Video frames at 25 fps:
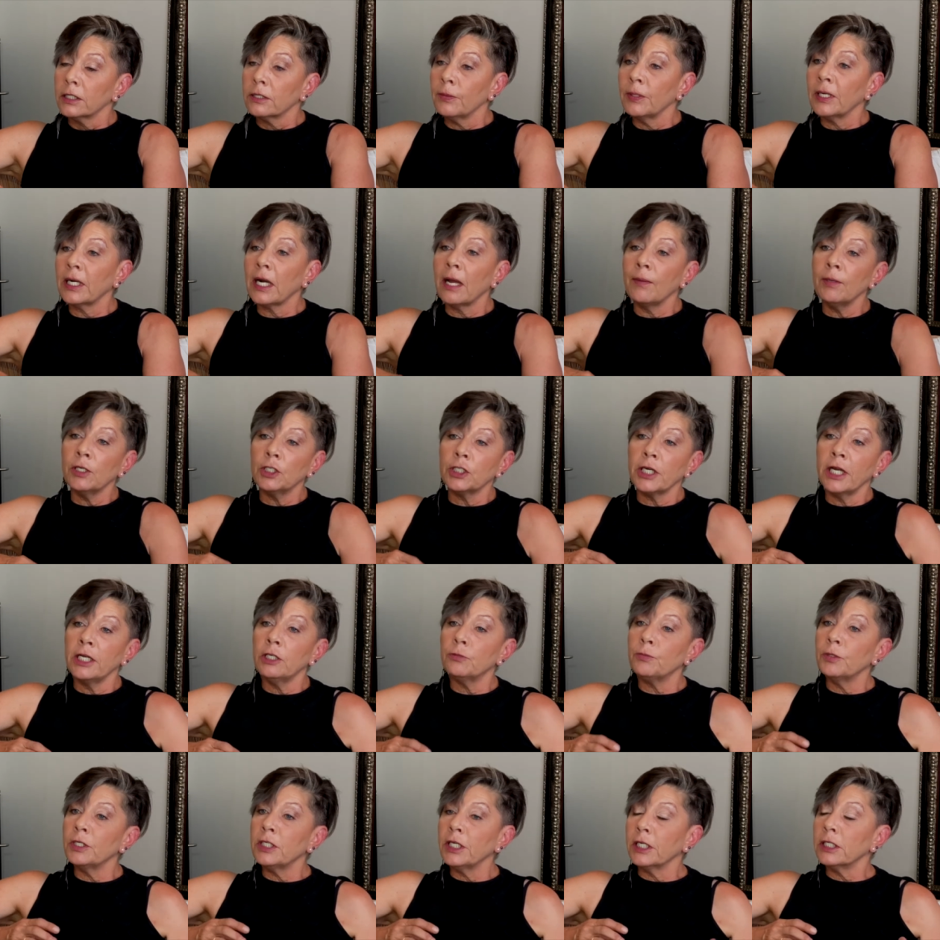So when climate
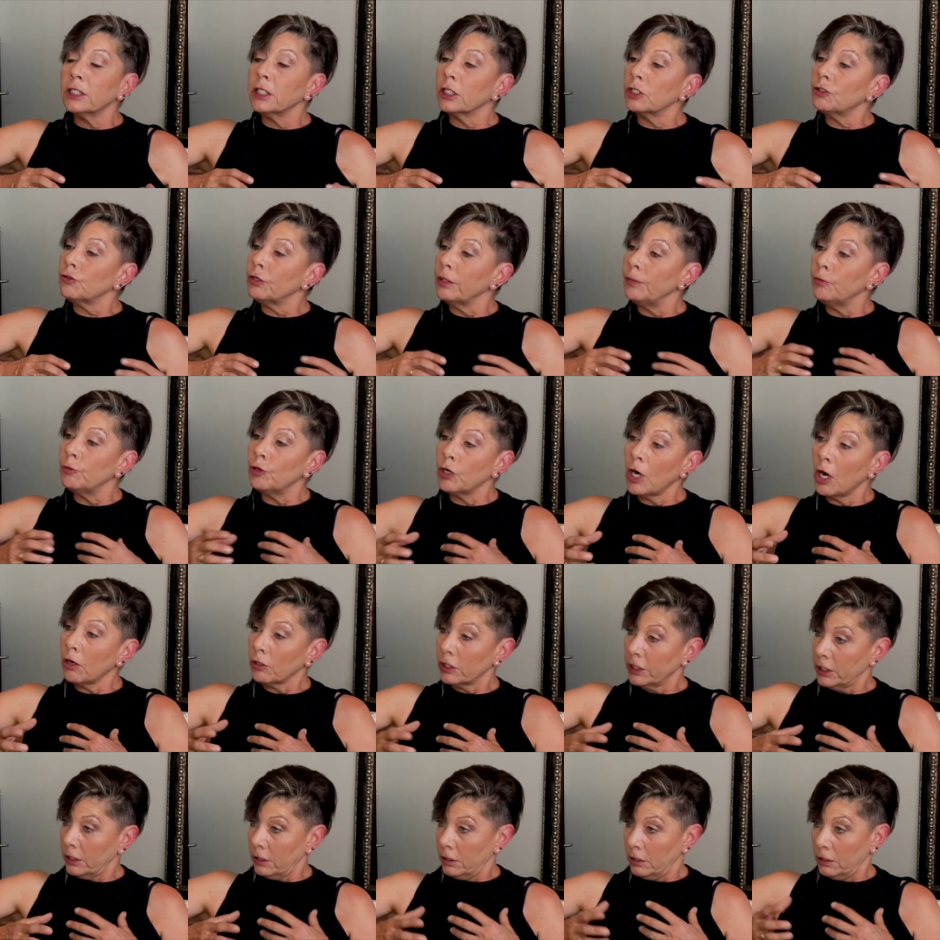change predicts extreme
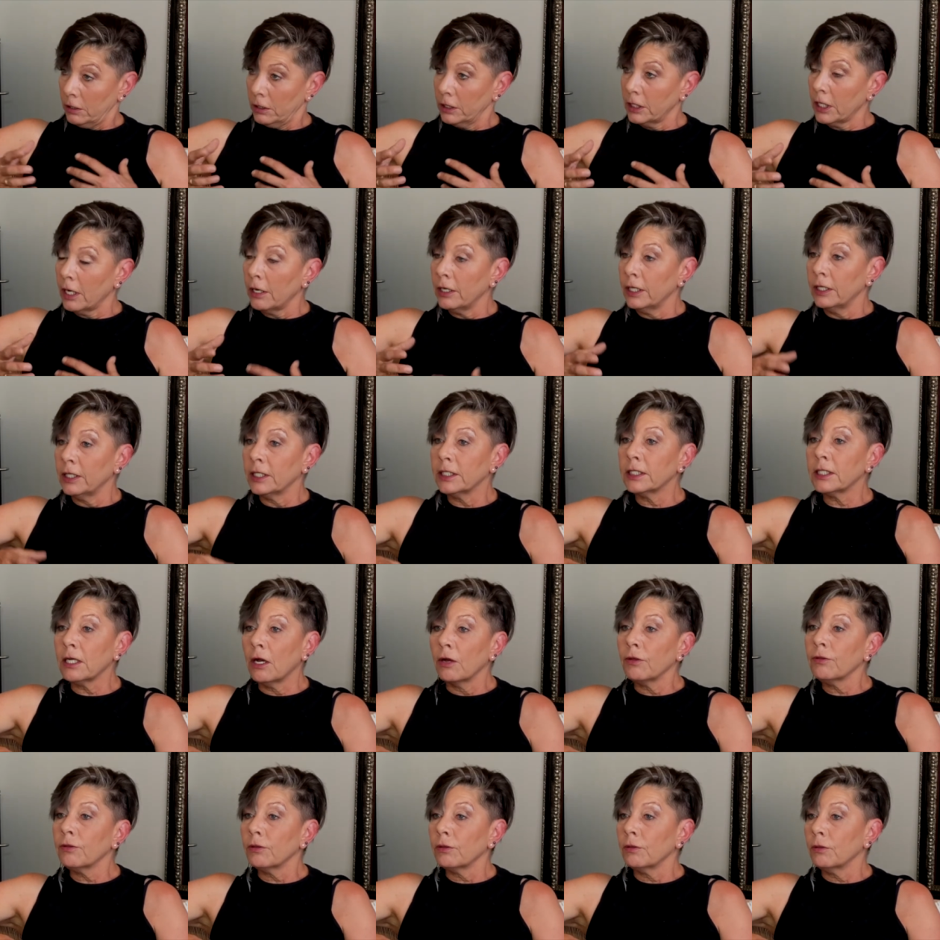drought down in the
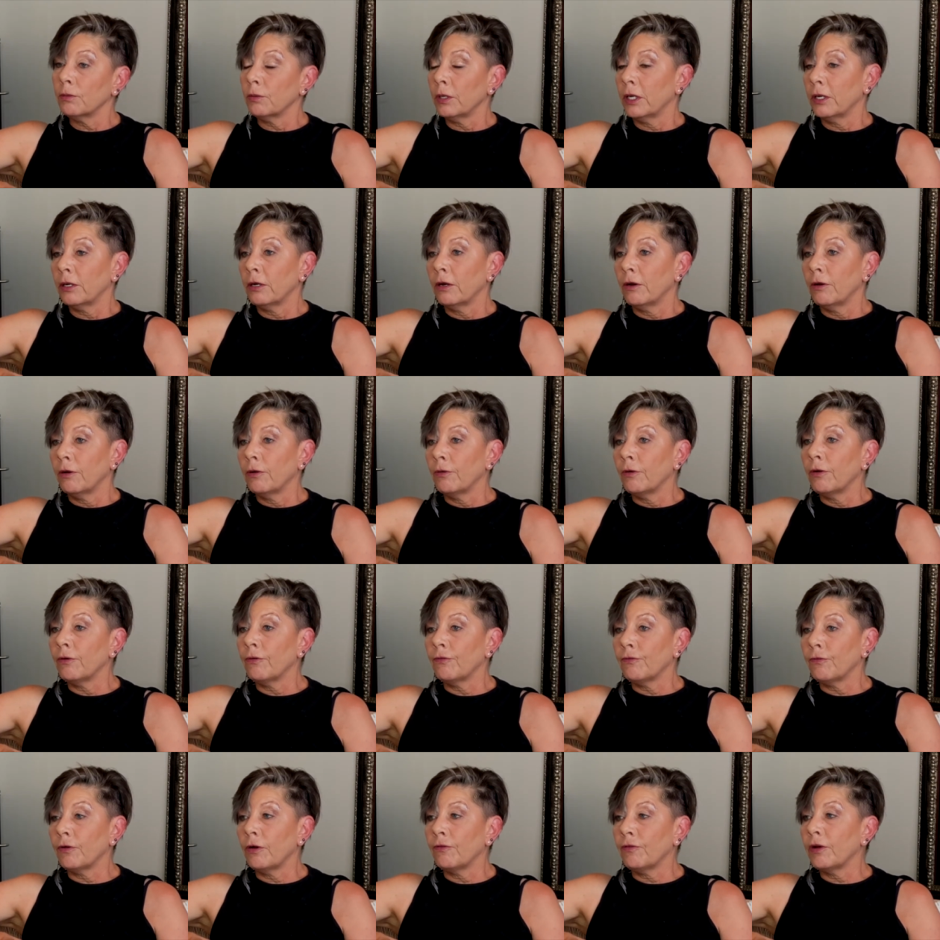south
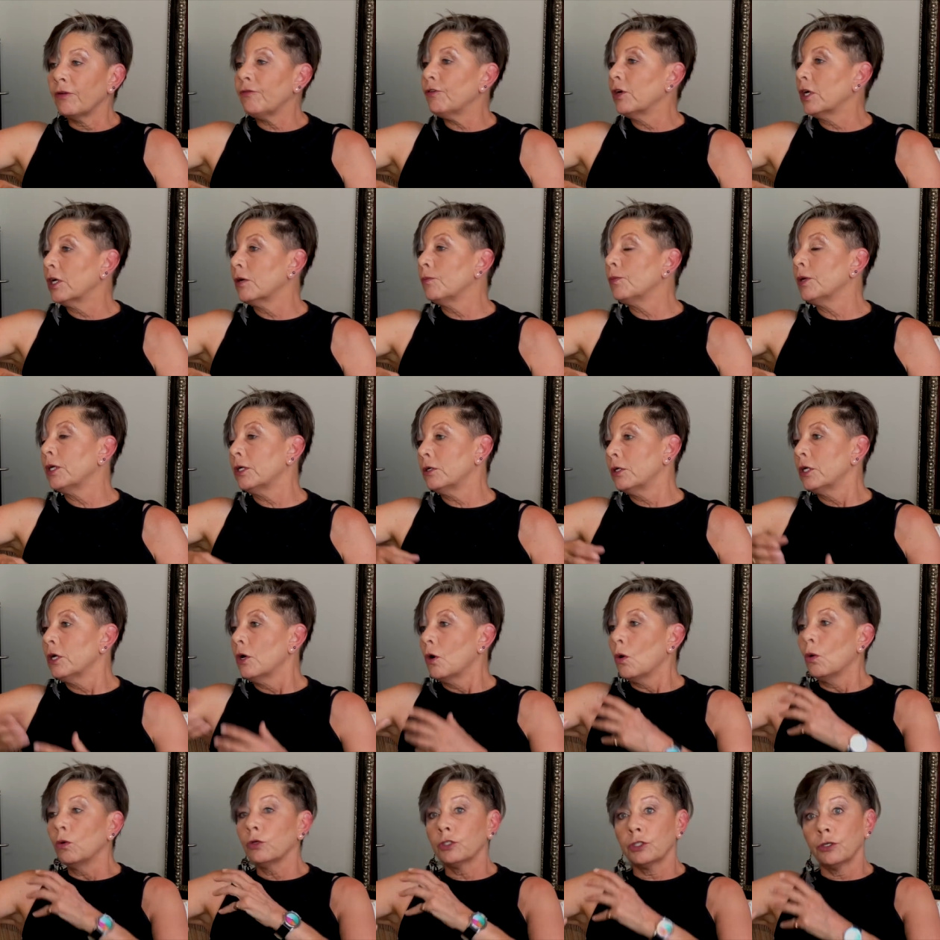of Africa, but
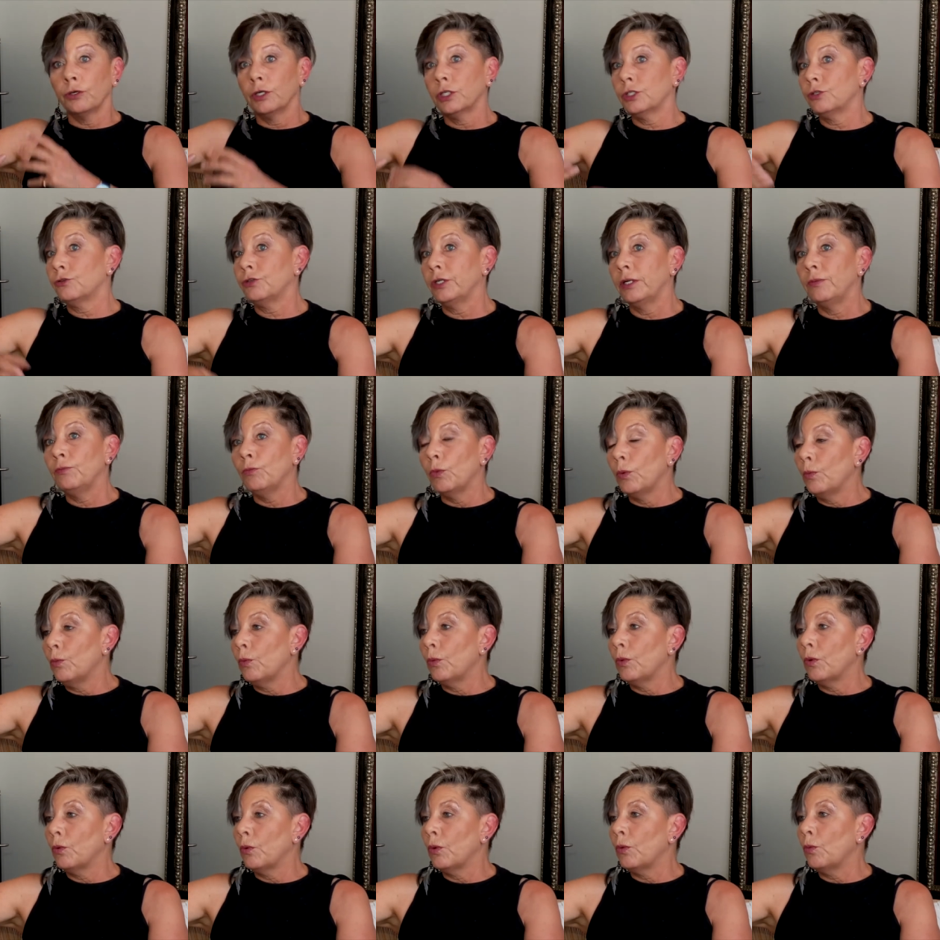also extreme
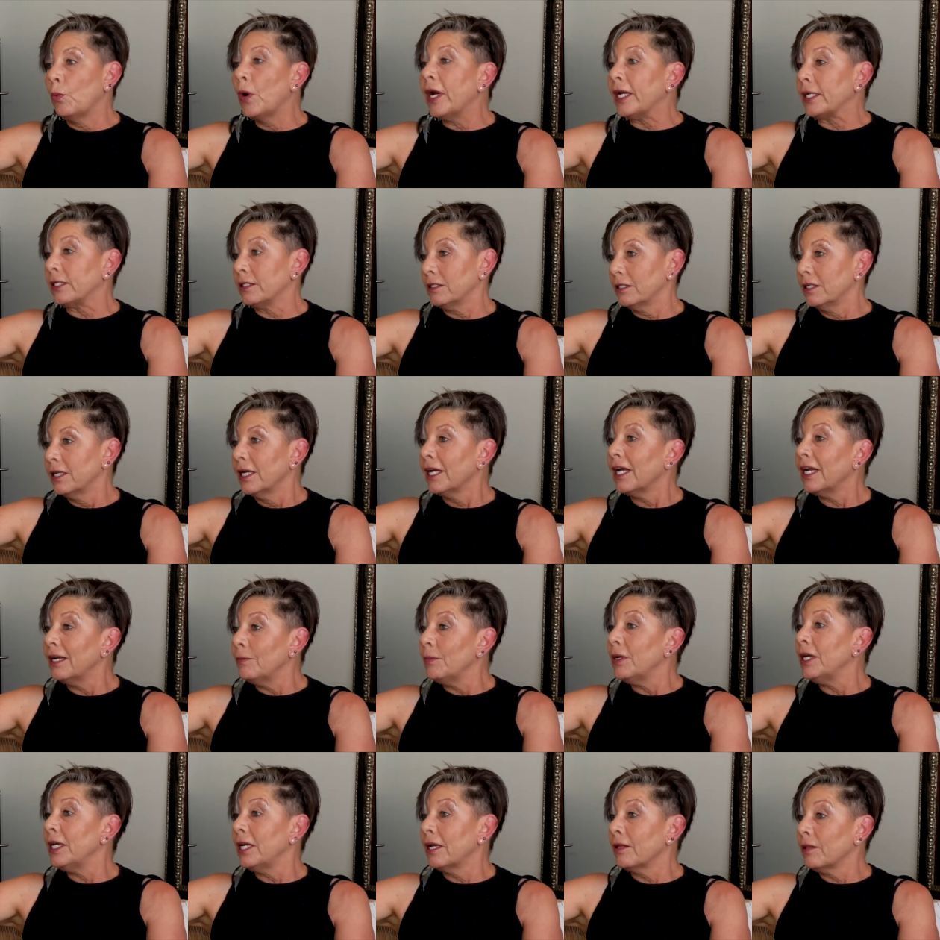wet
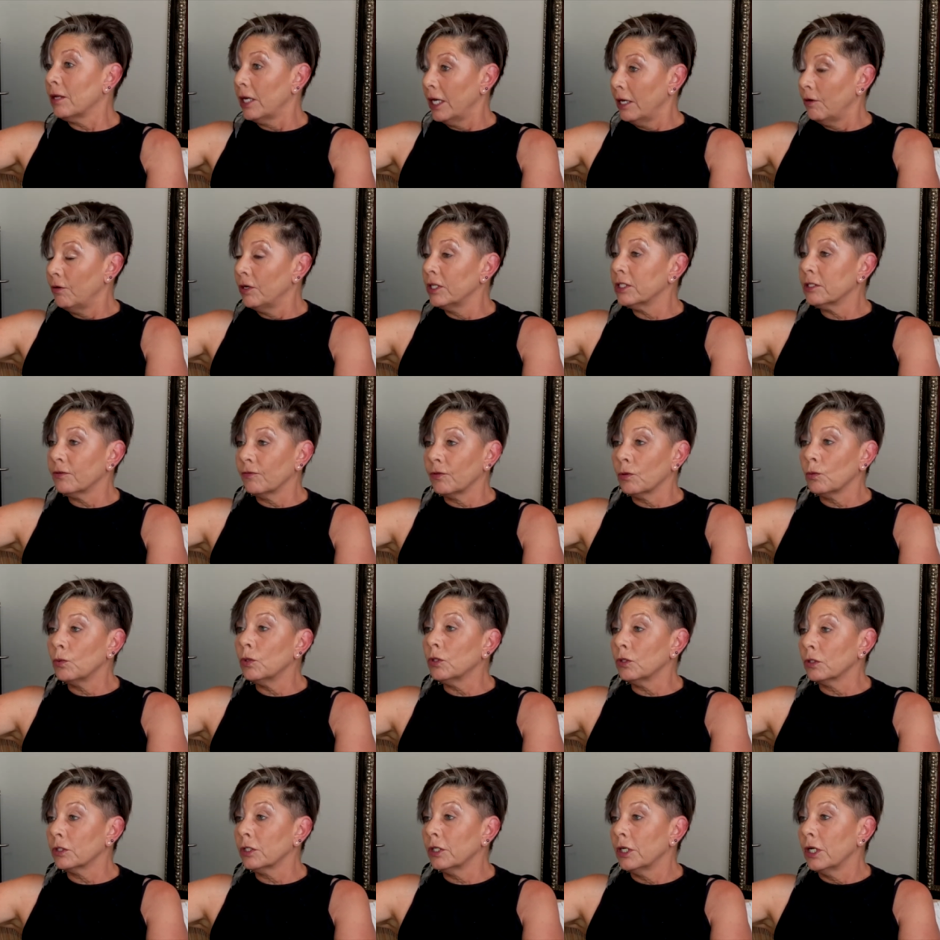in many other areas of the
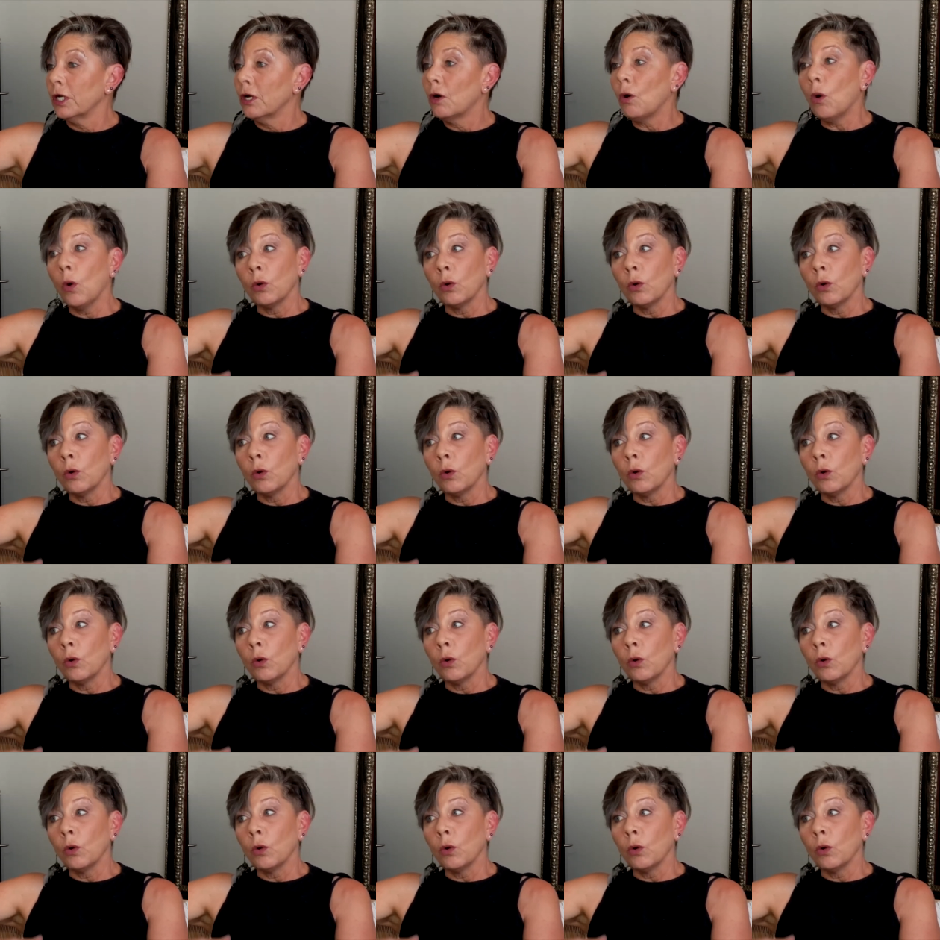world.